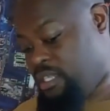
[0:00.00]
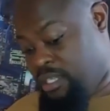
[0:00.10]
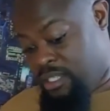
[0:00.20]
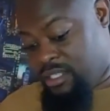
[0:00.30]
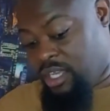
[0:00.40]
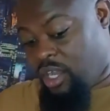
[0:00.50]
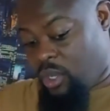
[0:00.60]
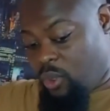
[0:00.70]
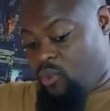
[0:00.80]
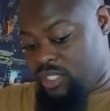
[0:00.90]
the
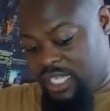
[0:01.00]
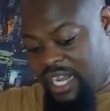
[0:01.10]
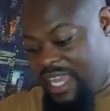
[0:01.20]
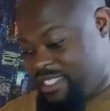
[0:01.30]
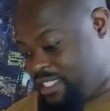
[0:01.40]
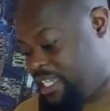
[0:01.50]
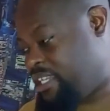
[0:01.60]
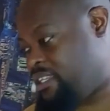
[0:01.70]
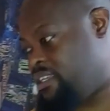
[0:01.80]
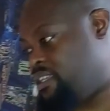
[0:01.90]
goals that I set
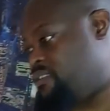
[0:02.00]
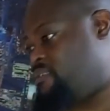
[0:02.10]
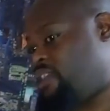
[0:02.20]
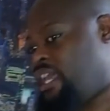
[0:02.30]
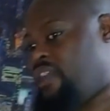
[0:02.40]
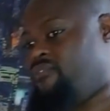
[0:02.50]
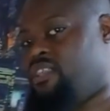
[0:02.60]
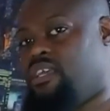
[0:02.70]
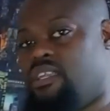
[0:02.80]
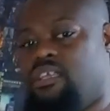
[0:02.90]
in having it.